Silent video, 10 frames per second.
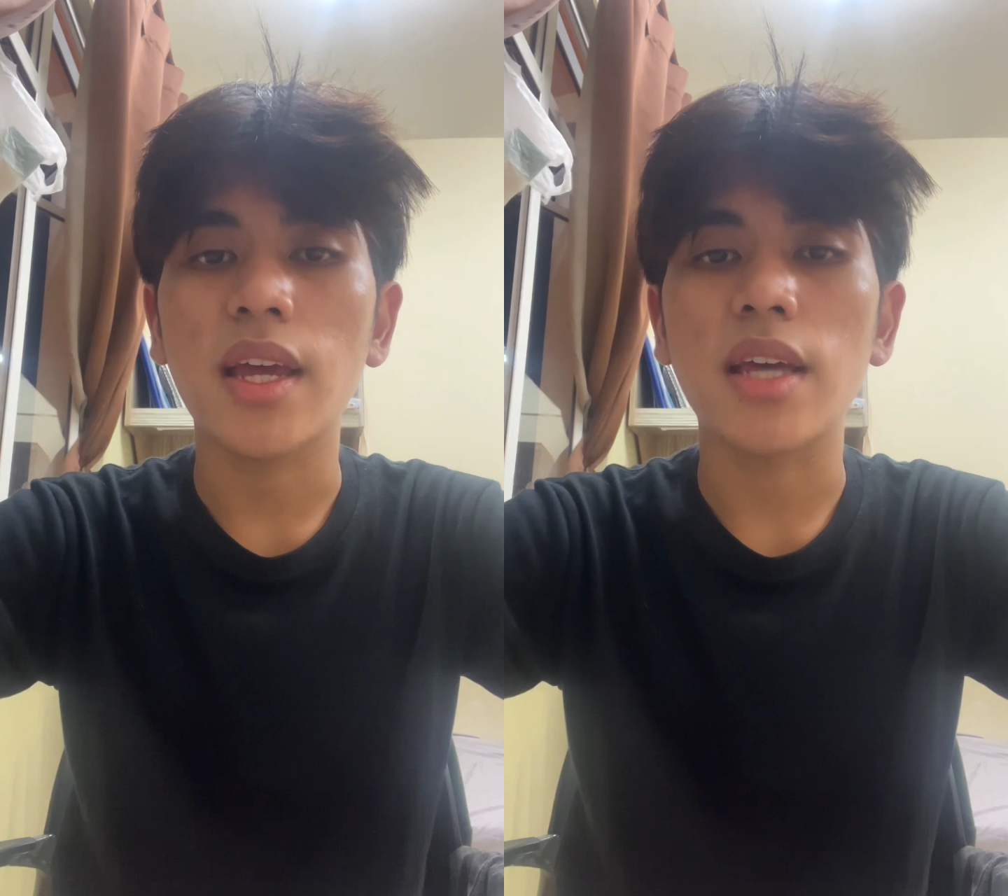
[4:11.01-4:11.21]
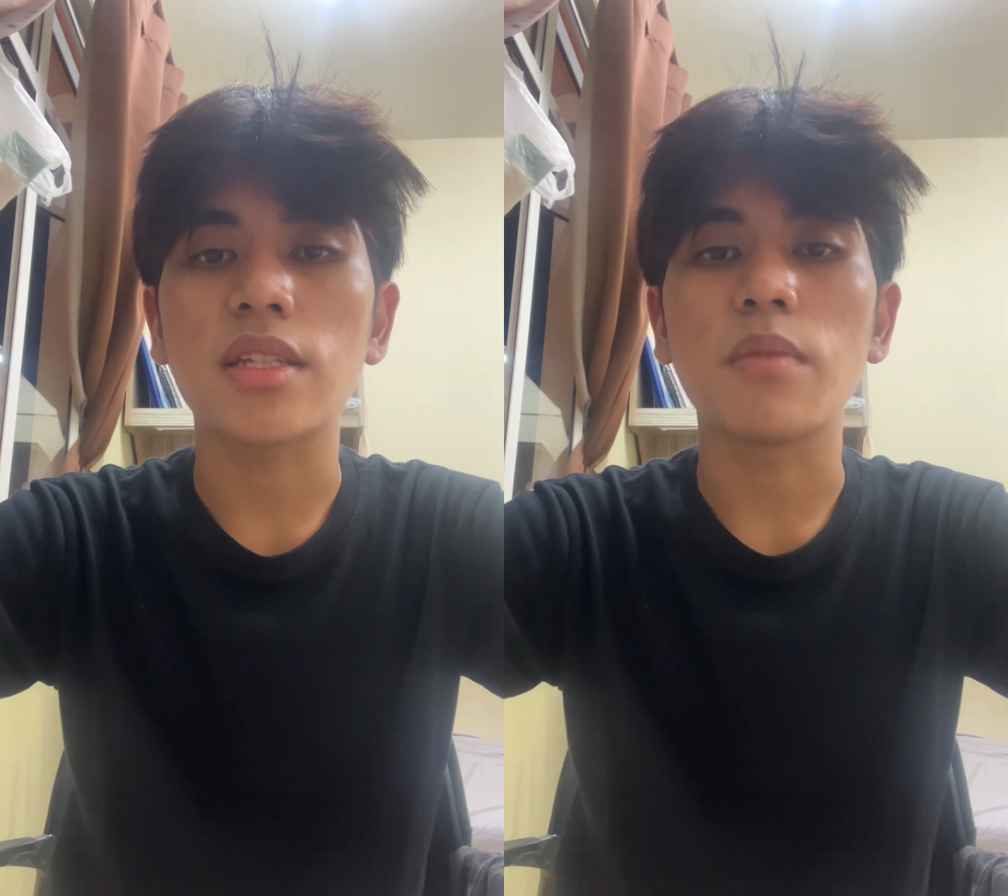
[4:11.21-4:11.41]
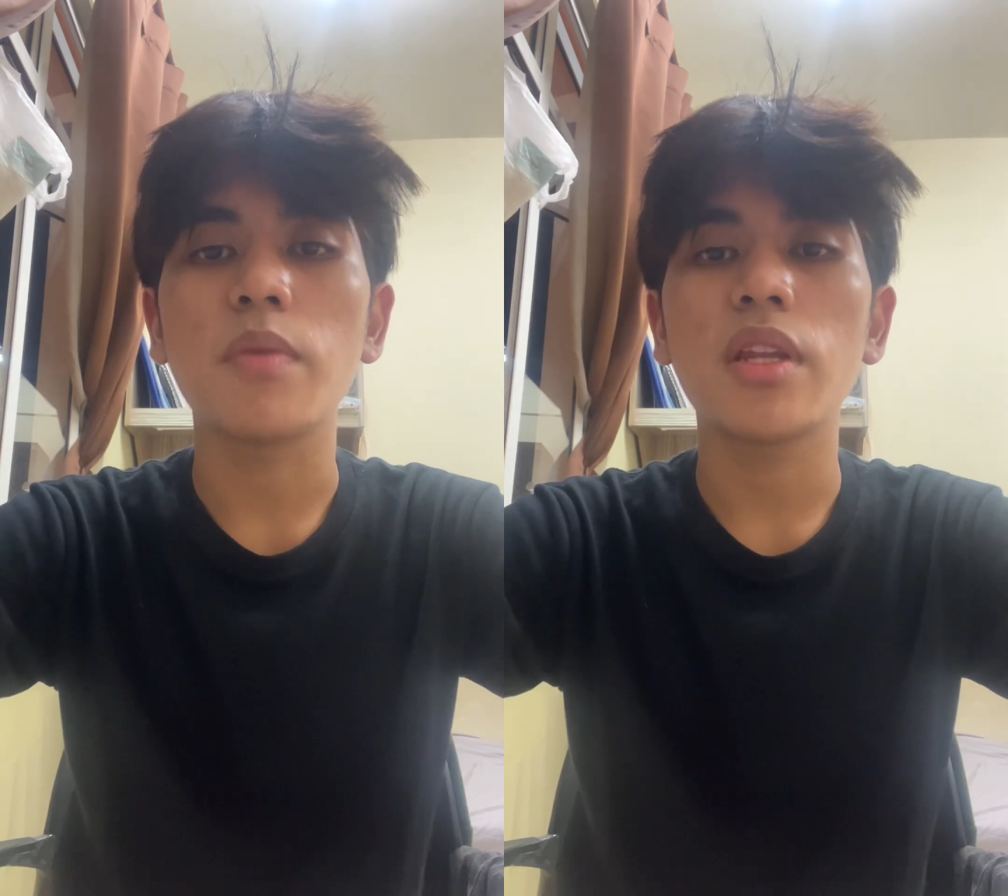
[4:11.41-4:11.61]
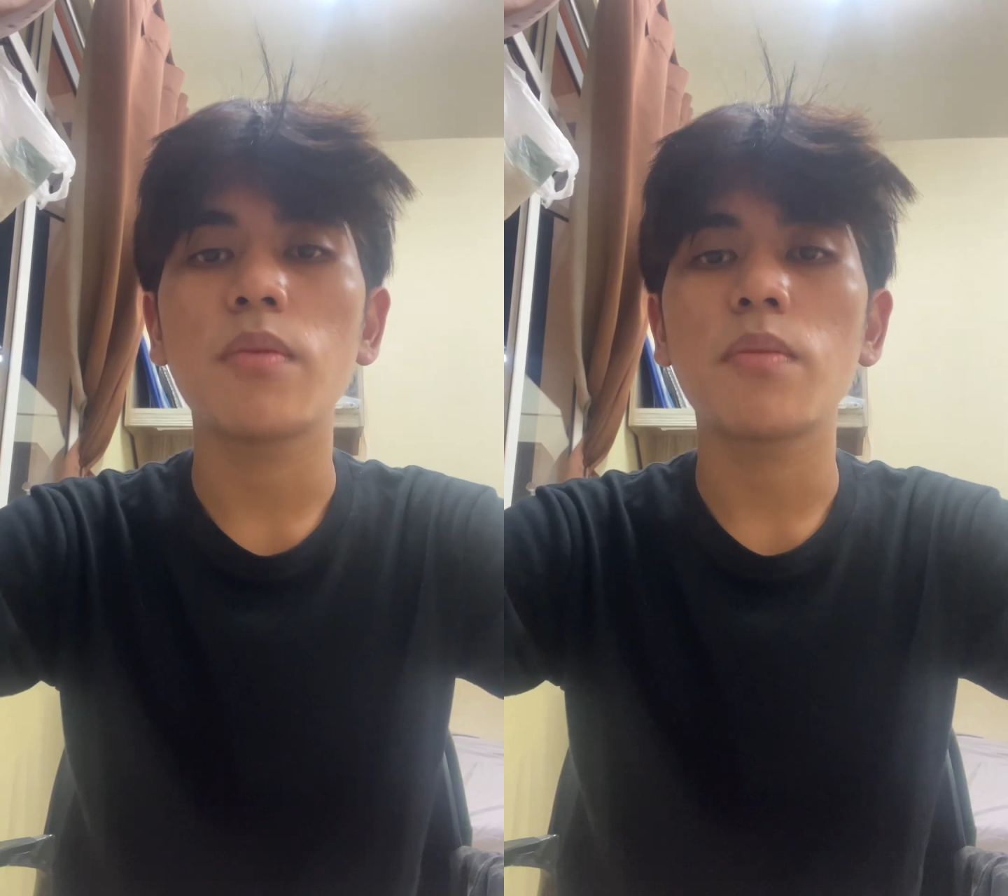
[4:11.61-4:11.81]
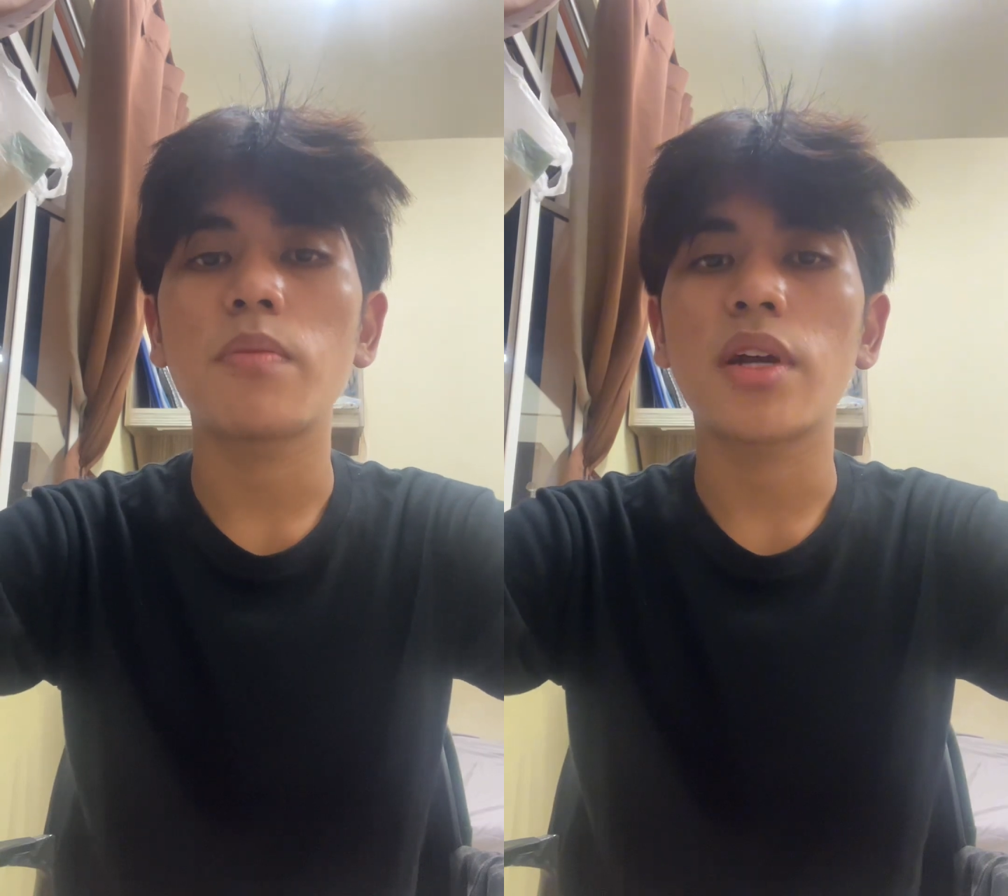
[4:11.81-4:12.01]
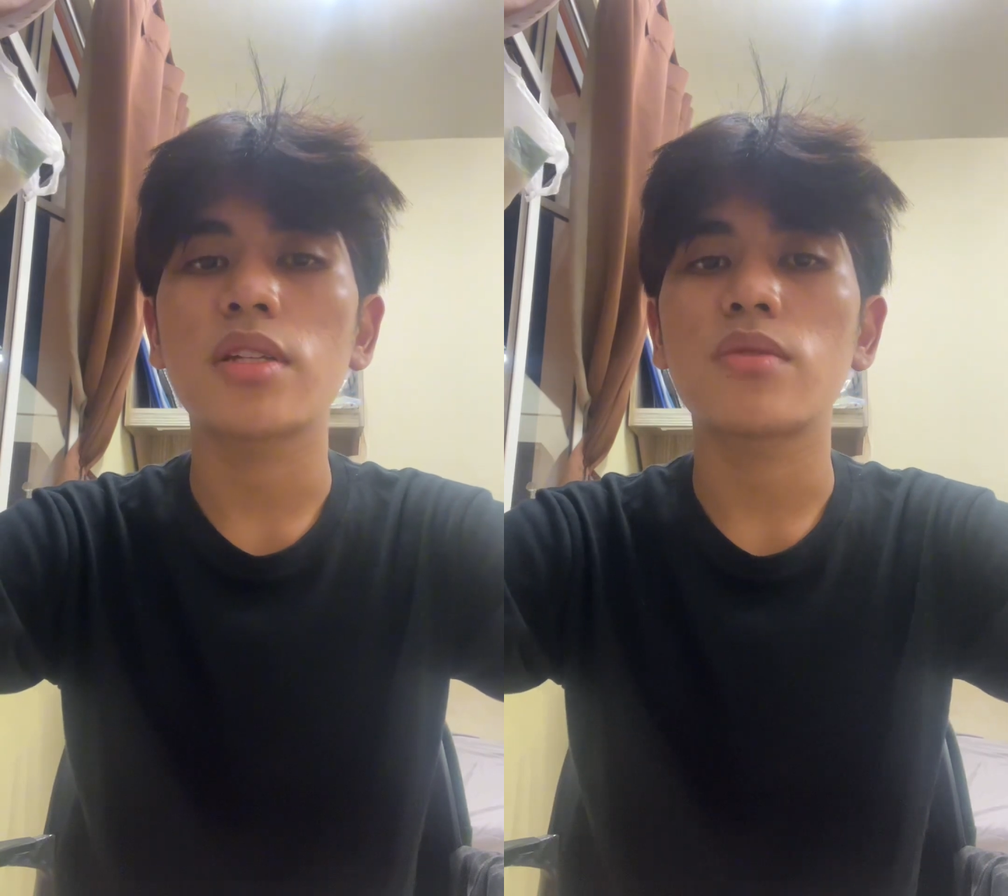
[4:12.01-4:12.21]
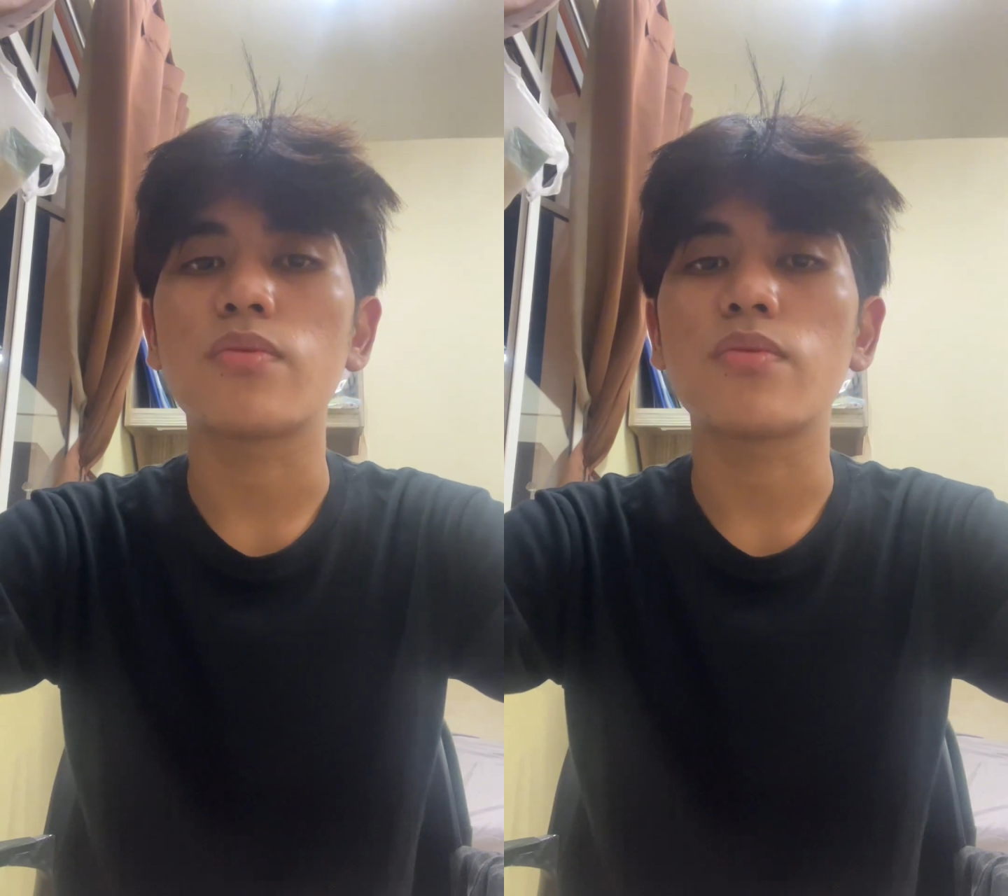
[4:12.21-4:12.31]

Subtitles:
as the minimum price